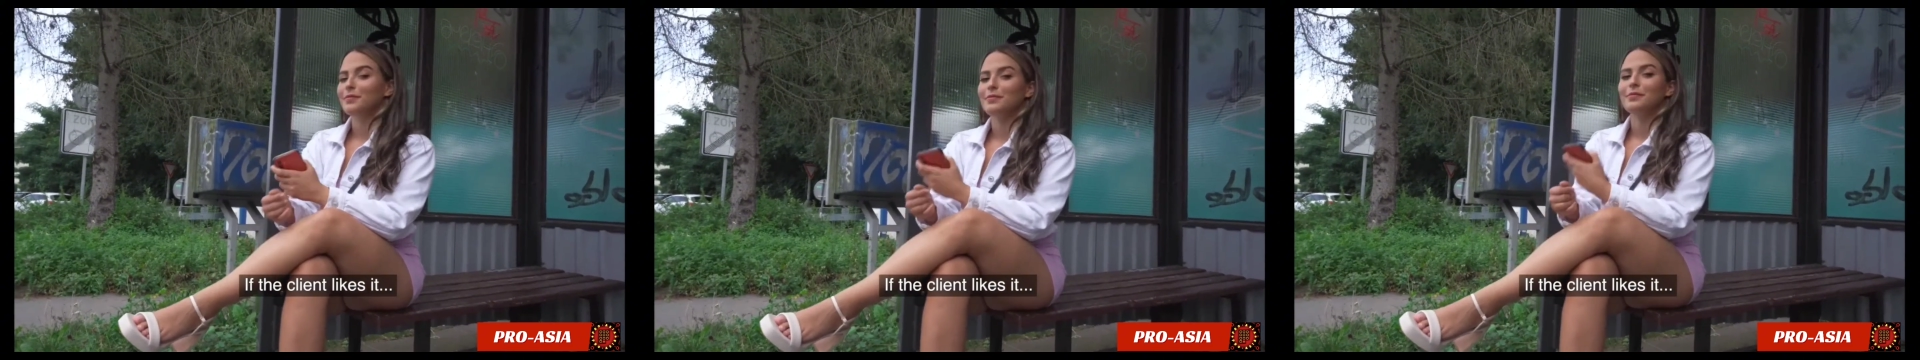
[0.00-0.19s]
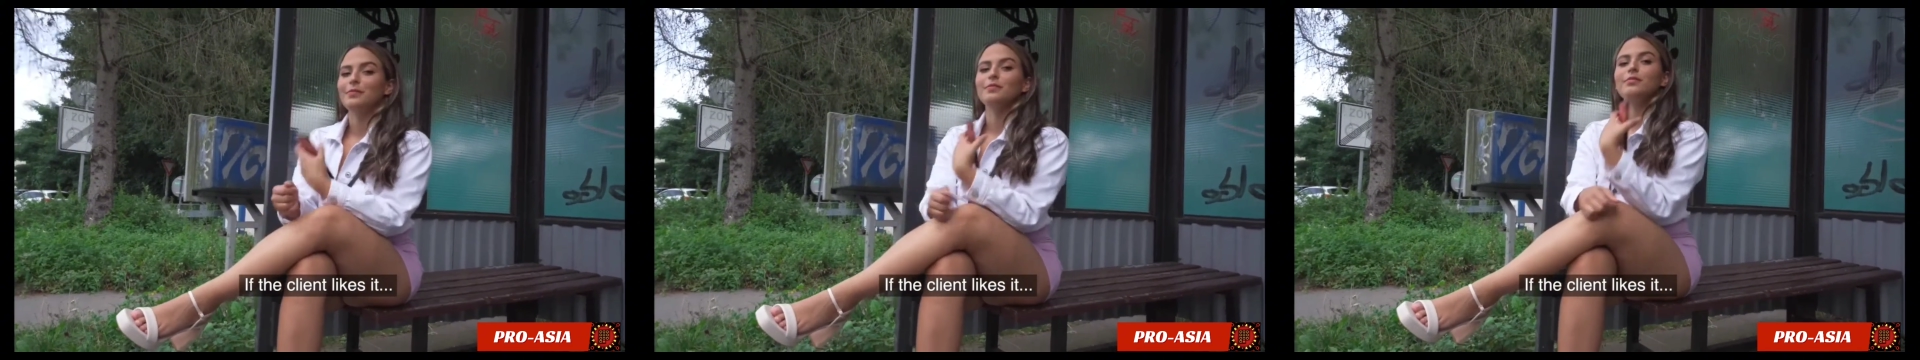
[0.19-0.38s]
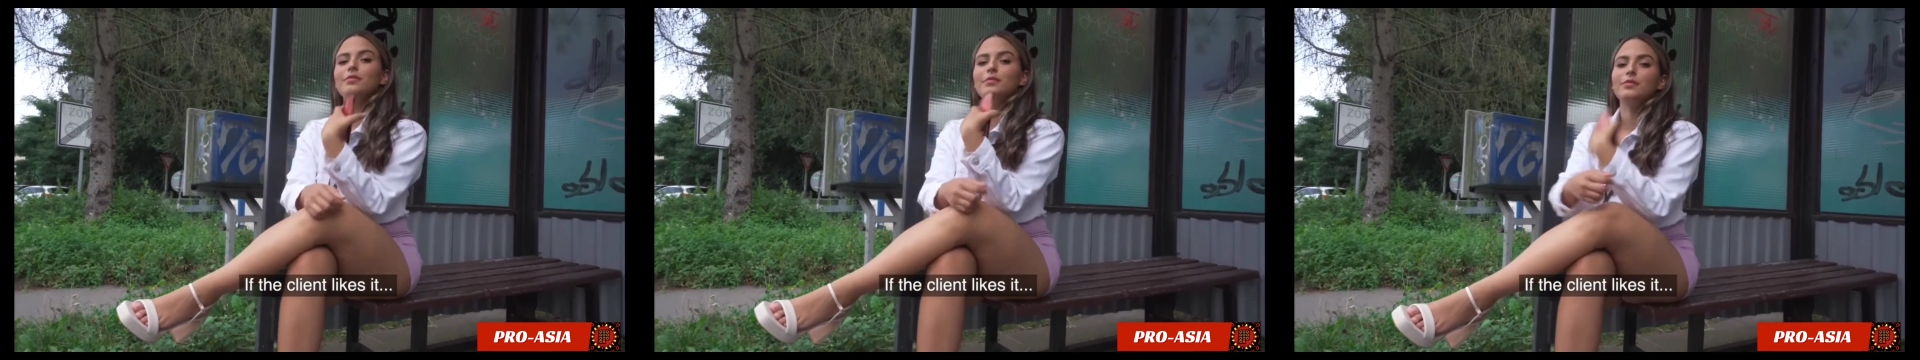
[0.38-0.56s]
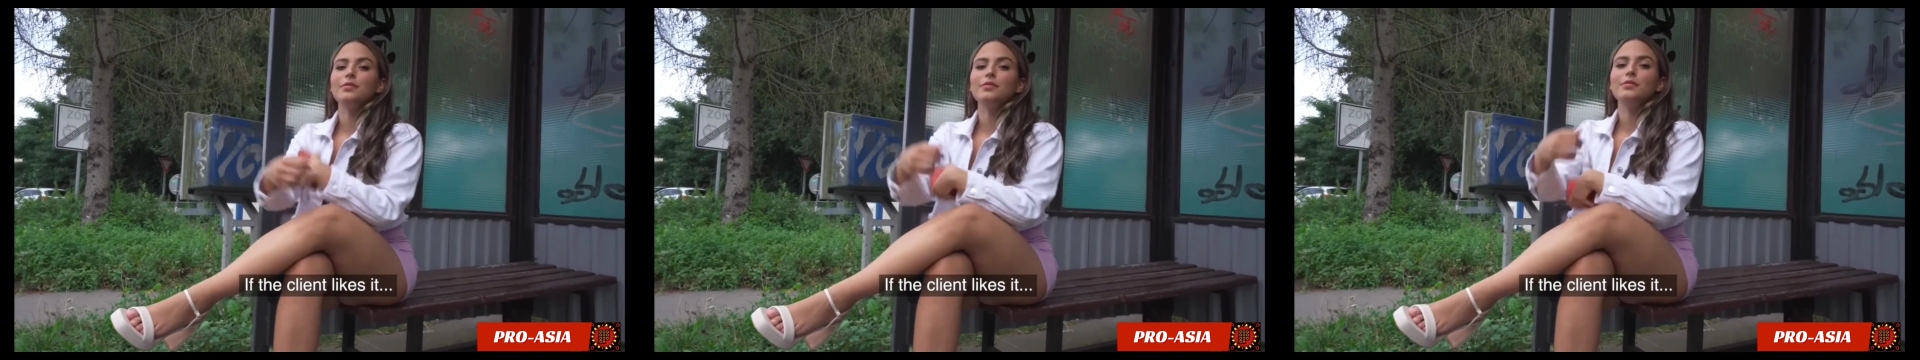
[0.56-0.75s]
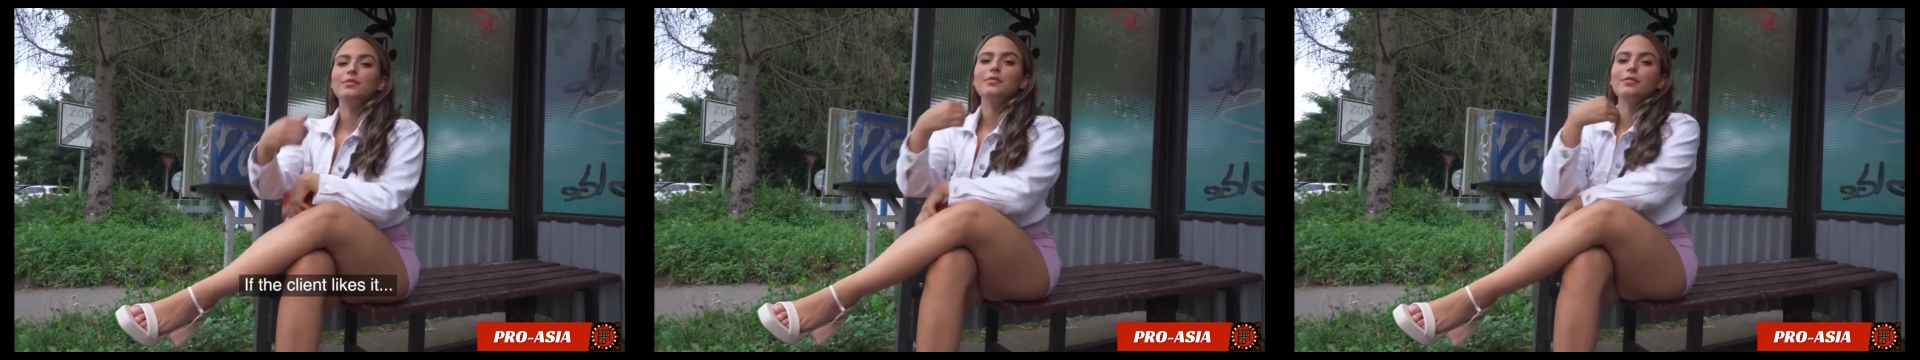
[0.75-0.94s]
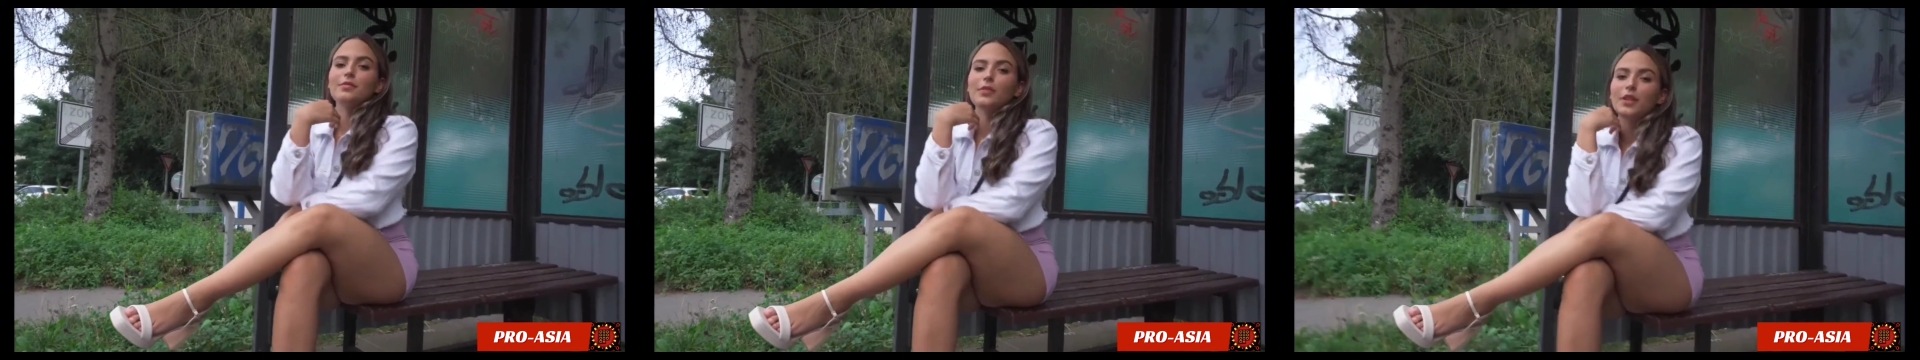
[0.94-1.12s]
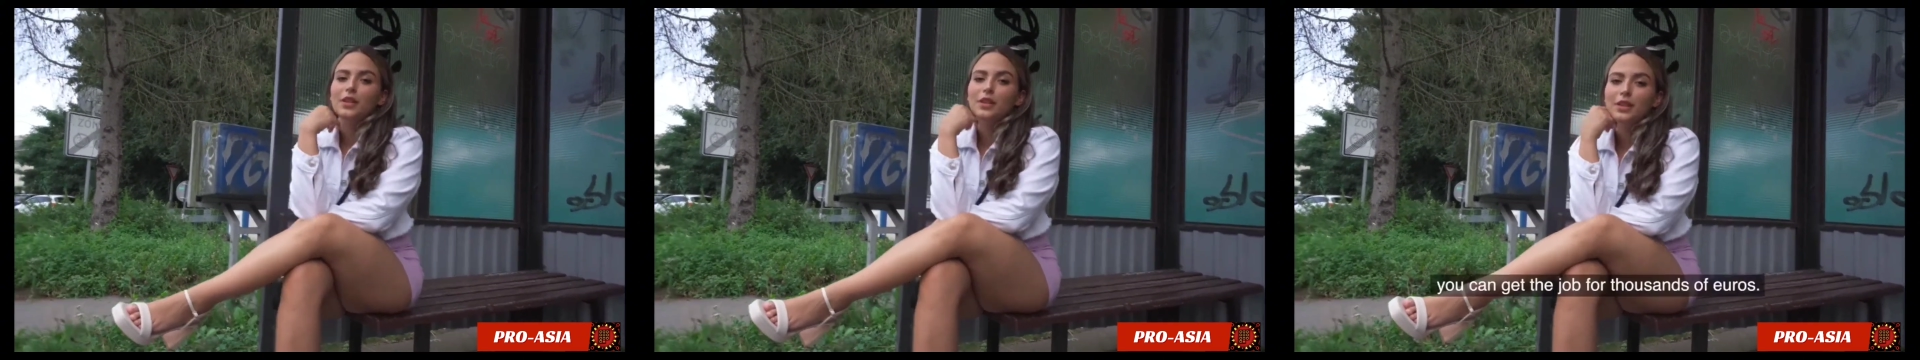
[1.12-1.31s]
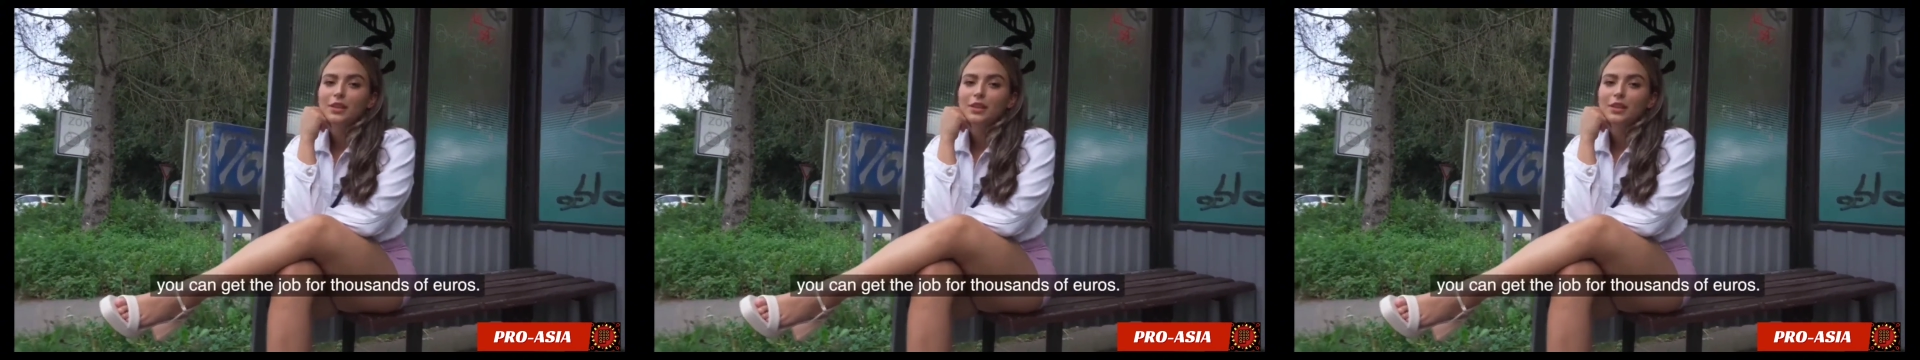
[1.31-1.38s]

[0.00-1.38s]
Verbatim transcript: will like it, you huh?